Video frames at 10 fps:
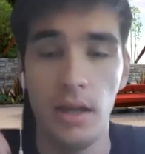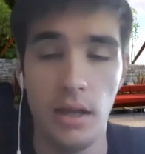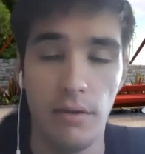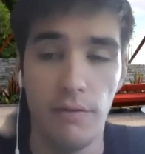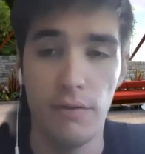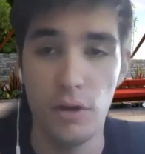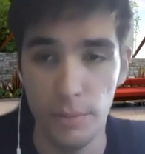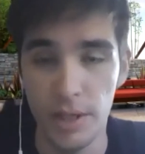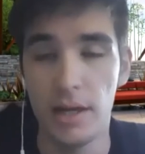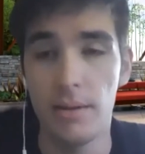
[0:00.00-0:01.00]
if
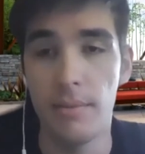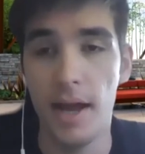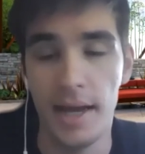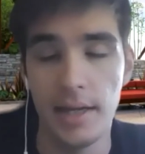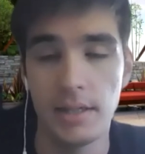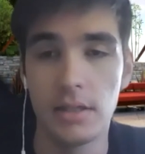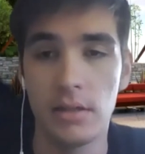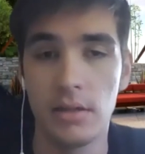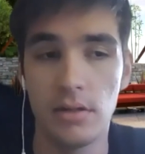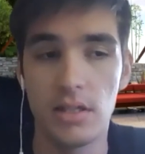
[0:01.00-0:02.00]
KubeADM
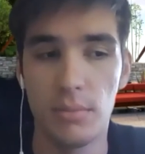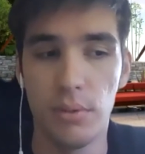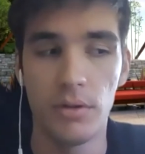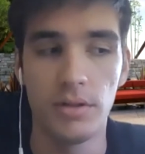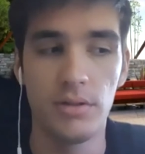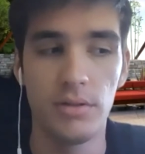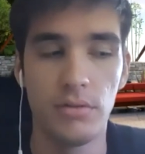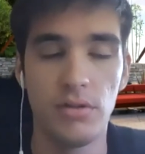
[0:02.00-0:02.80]
has support to